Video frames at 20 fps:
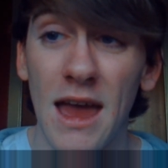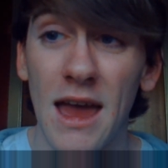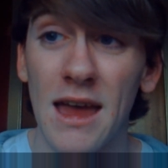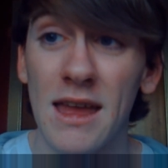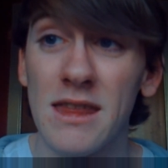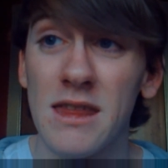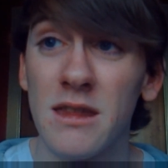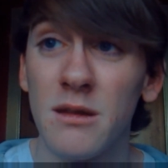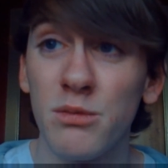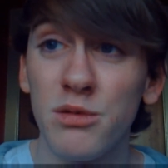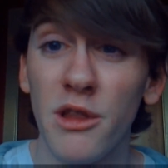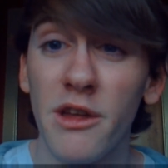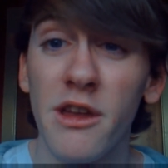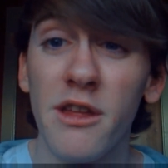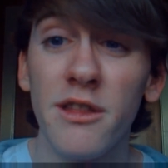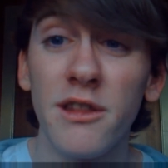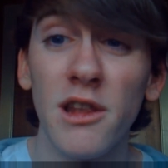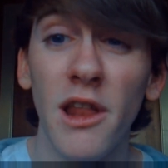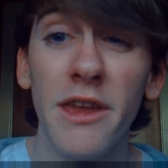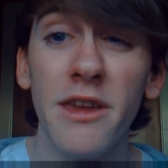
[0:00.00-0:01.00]
And
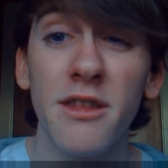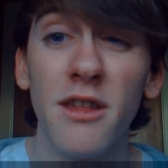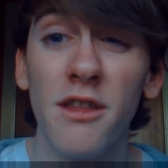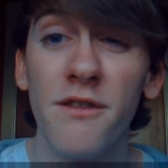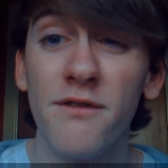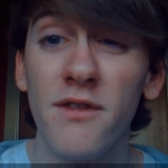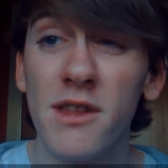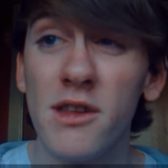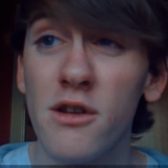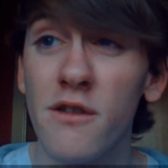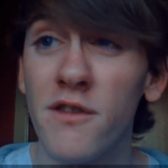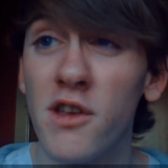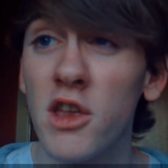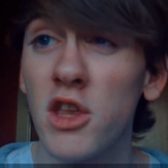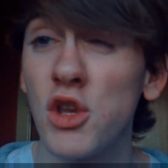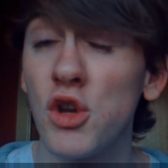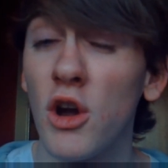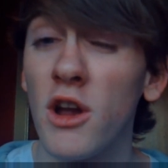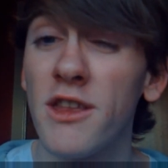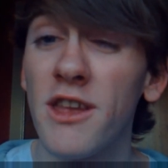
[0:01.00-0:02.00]
please like this video if
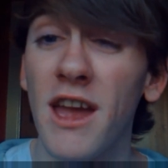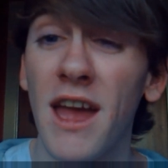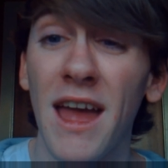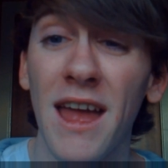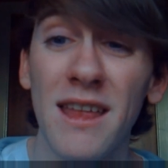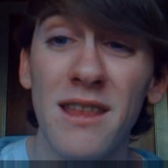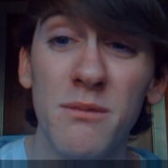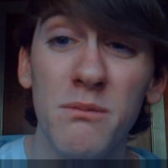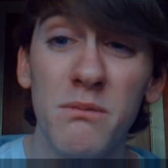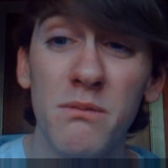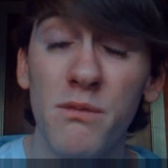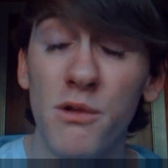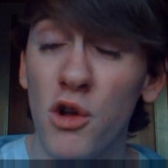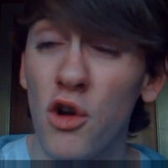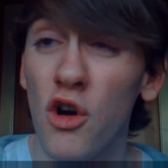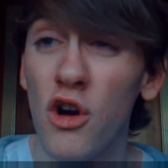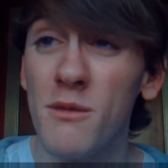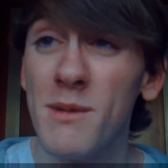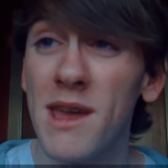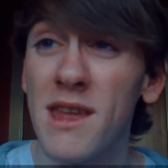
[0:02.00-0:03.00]
you enjoyed it and
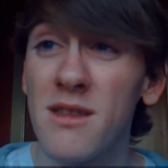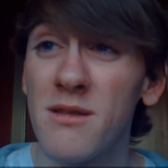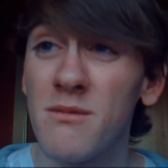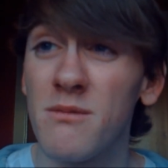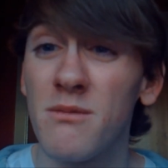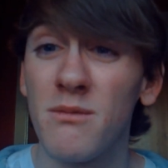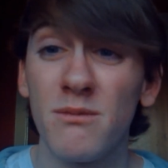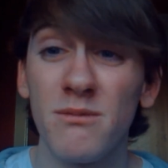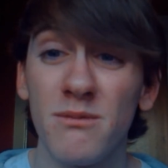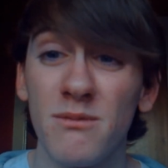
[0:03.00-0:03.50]
comment.